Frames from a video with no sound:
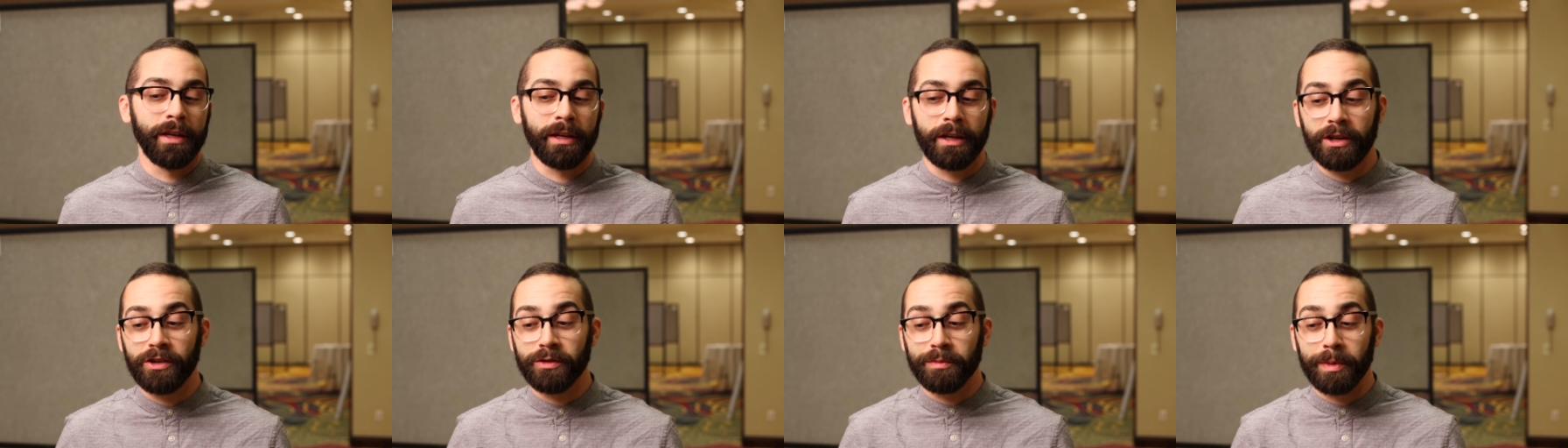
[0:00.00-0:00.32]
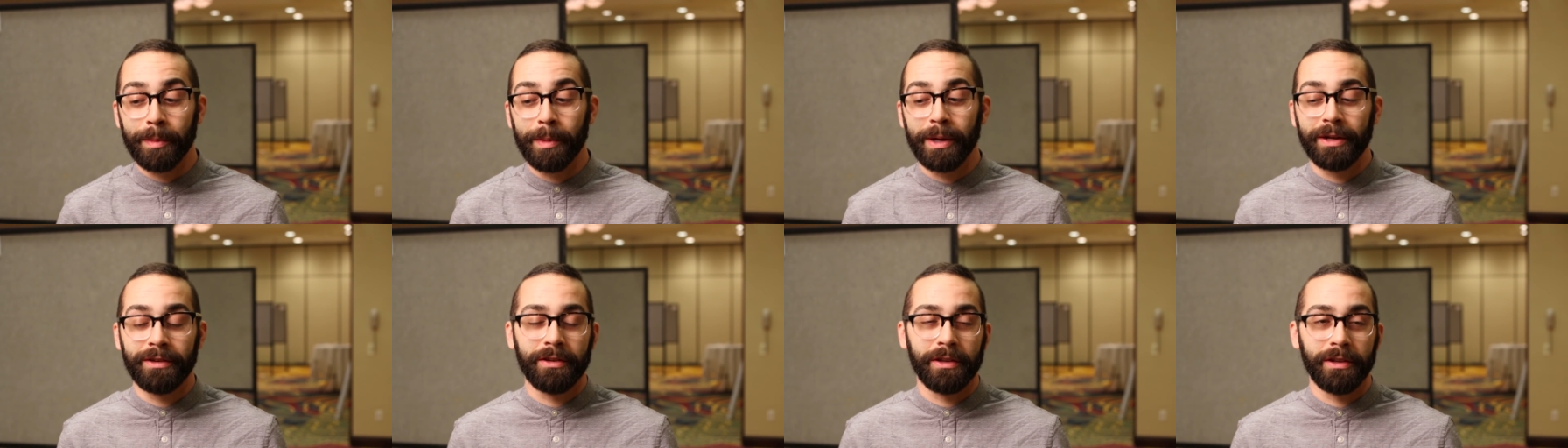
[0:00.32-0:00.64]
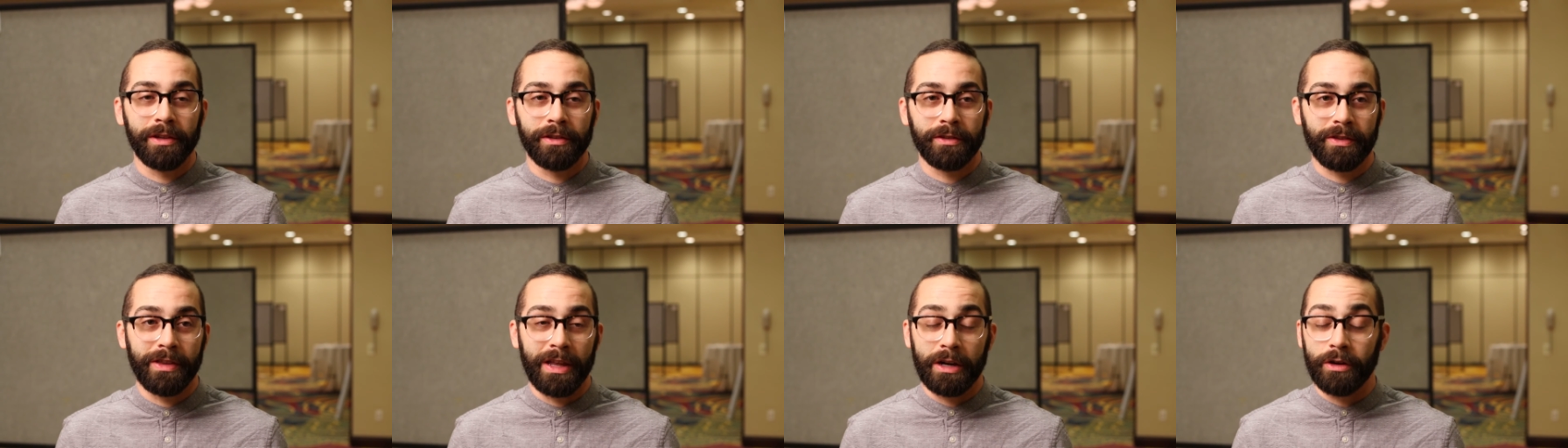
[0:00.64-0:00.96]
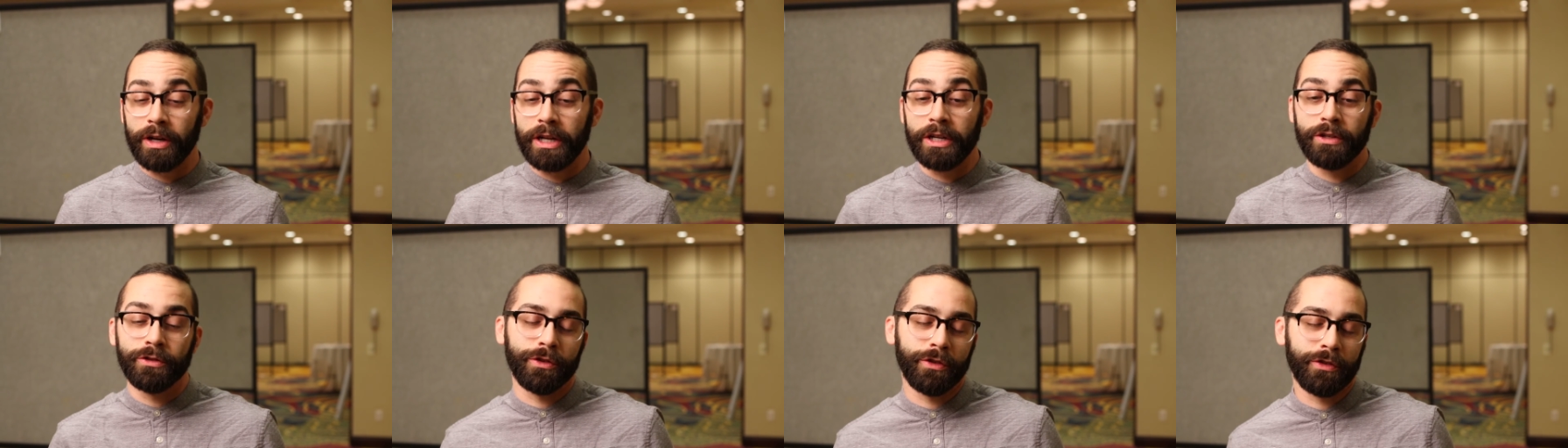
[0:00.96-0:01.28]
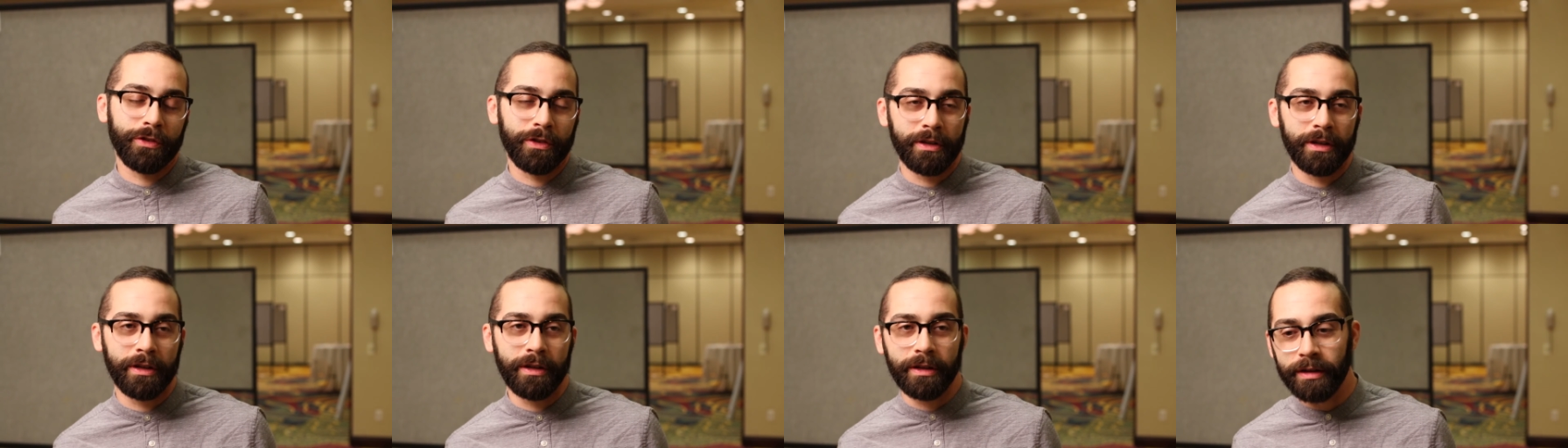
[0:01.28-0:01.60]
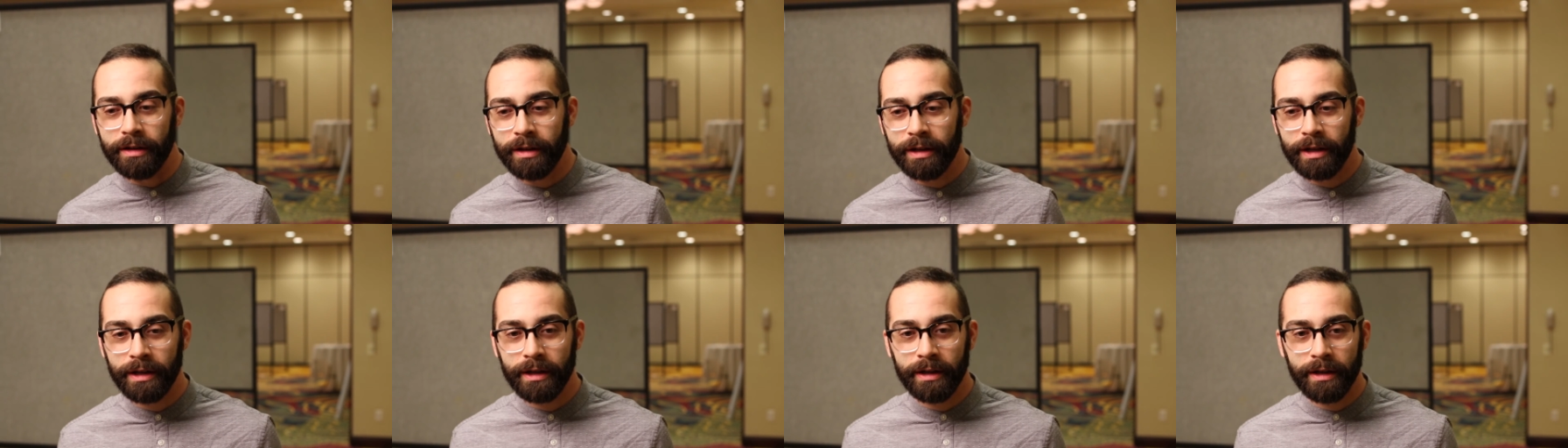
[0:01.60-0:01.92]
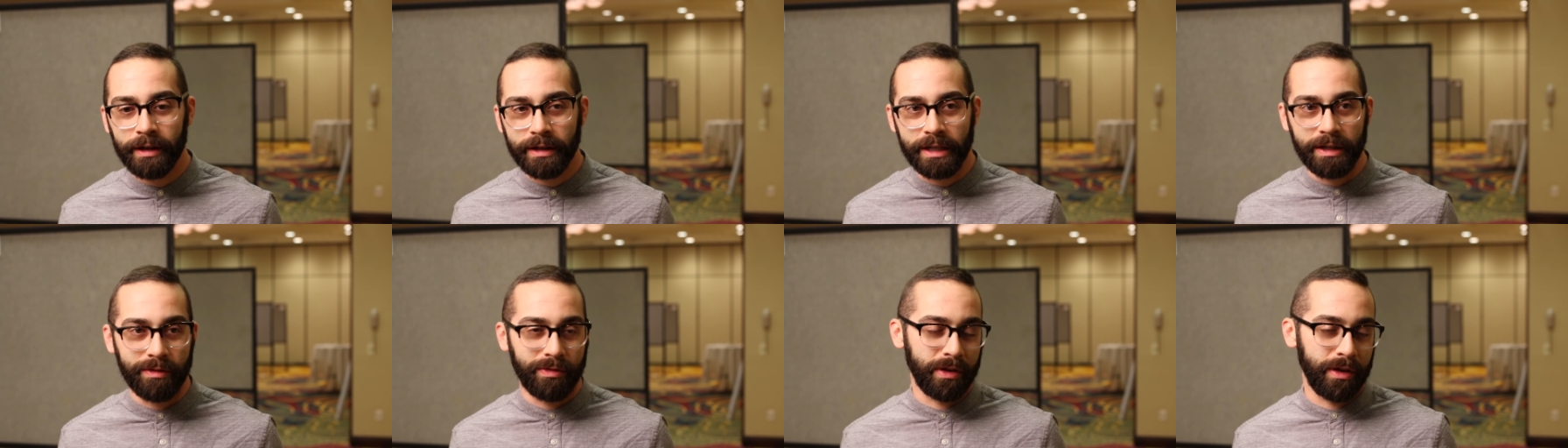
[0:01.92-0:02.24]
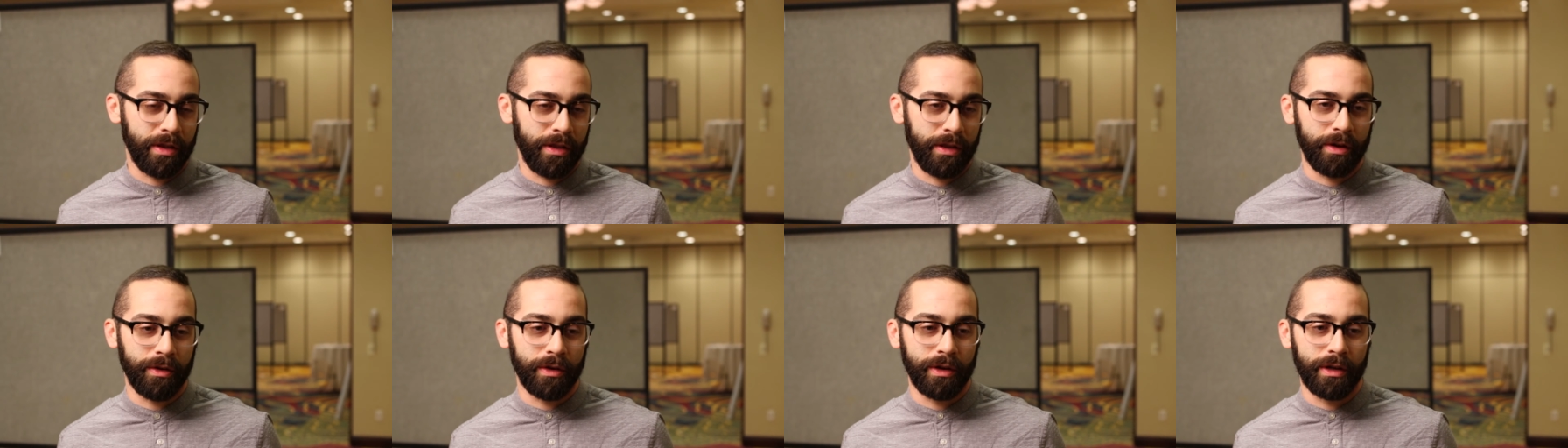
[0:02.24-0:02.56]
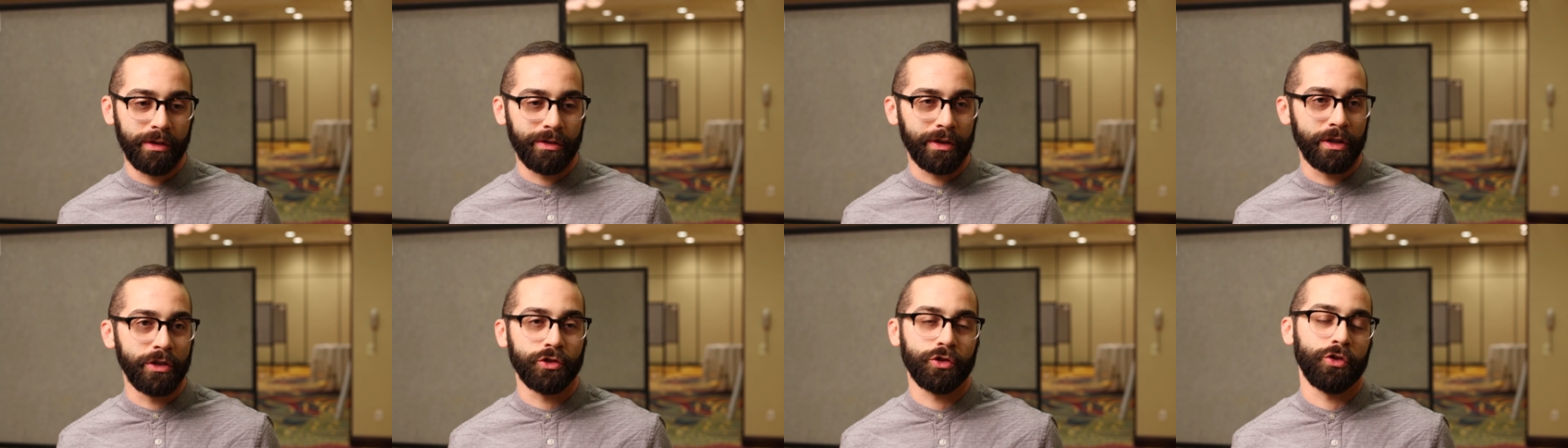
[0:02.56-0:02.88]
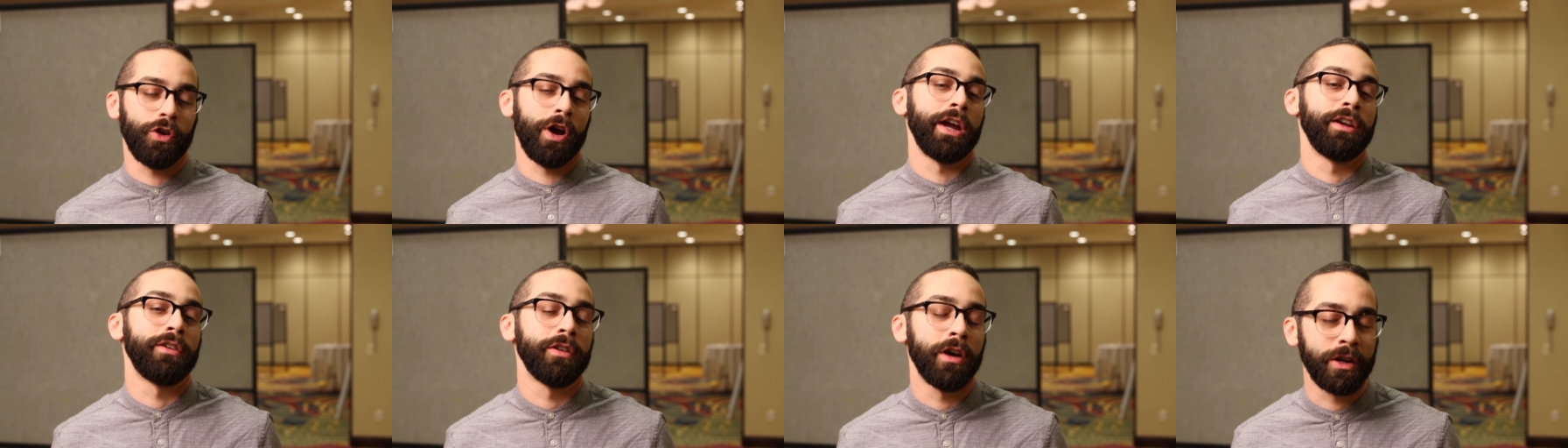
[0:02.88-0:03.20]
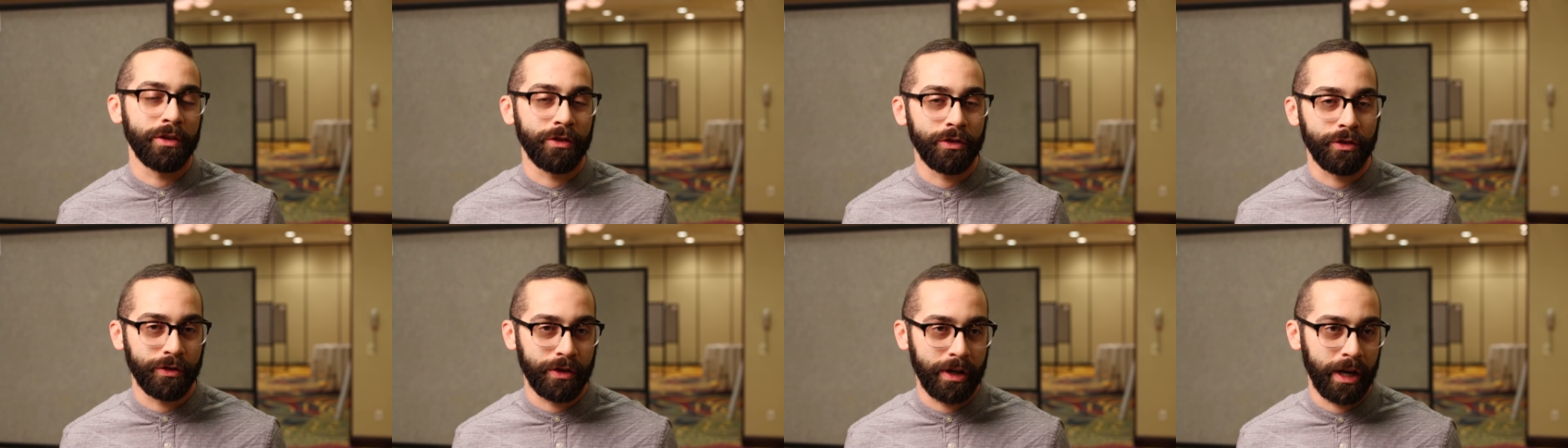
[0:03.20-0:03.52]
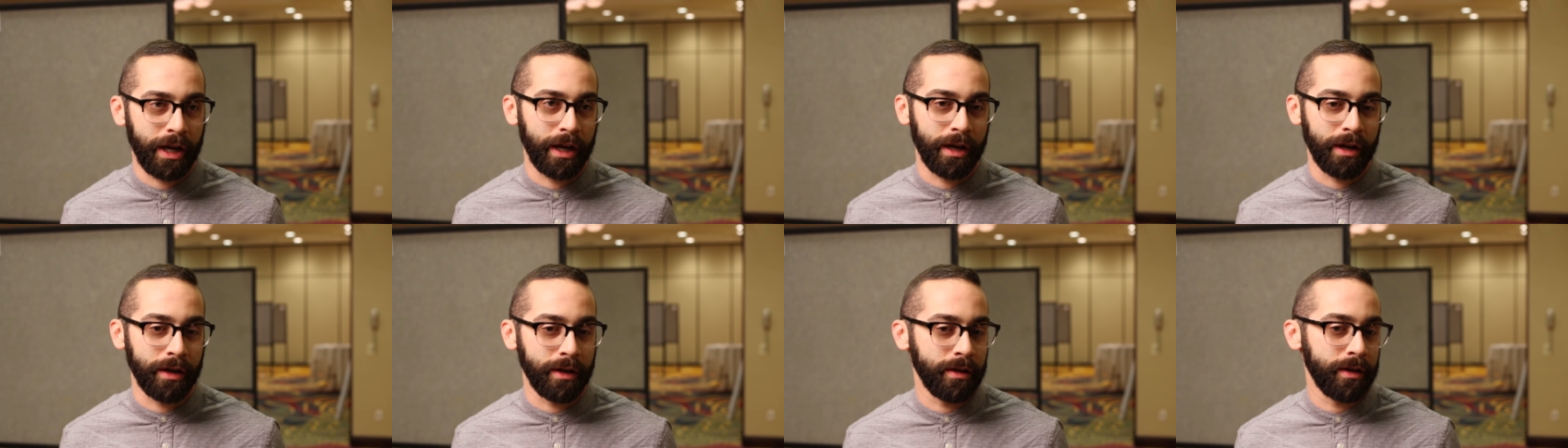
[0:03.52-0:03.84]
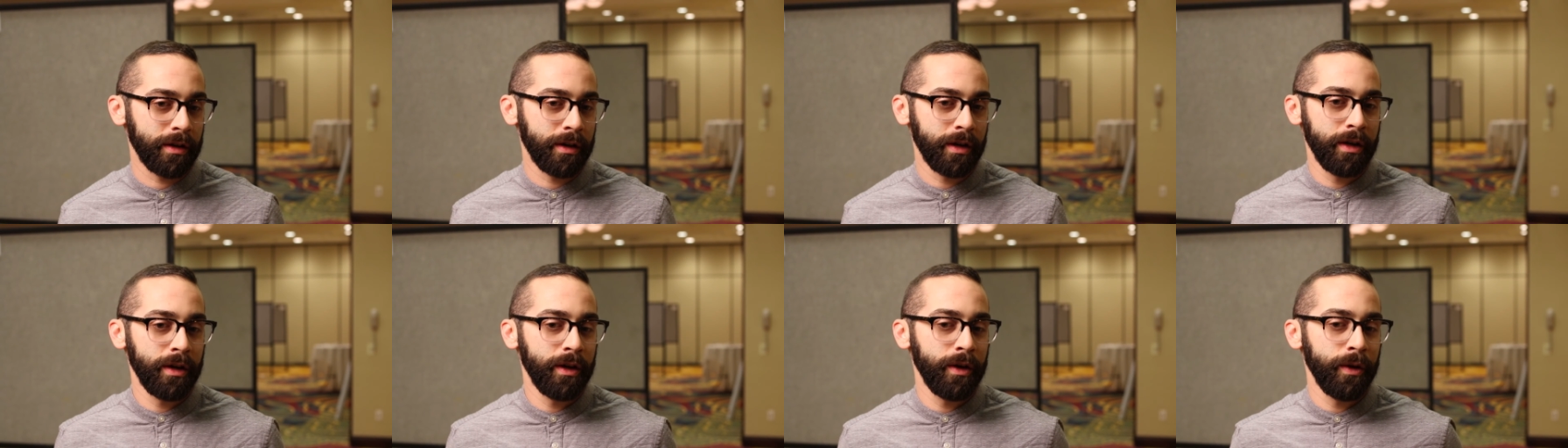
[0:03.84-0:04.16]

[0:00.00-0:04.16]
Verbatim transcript: Like experimentalists that are interested in different theories and trying to understand